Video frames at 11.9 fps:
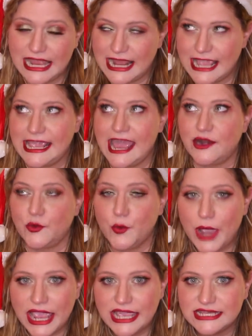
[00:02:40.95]
and I can't
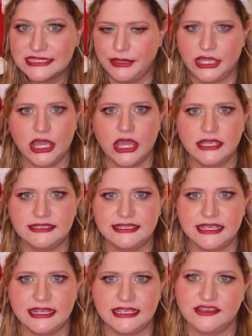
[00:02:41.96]
wait because
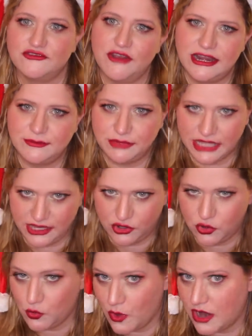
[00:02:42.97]
it is Ready Player
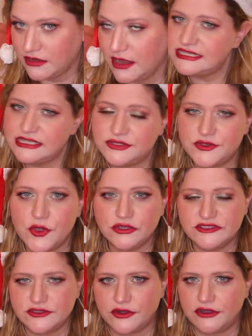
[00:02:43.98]
One. Listening to the whole
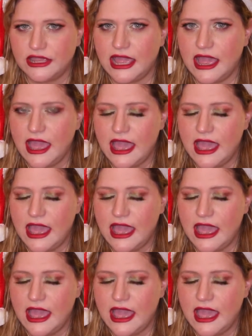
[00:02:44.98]
story,